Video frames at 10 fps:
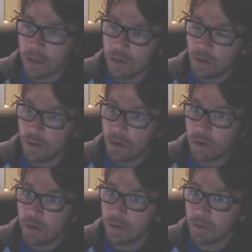
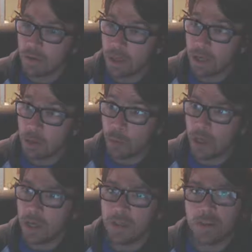or I can
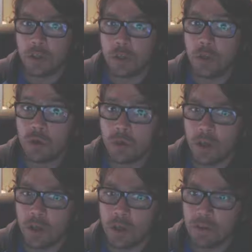apply to the local
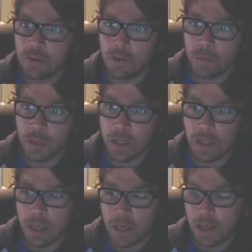college or something like
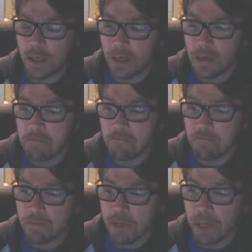
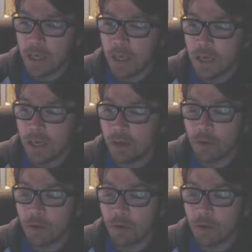that.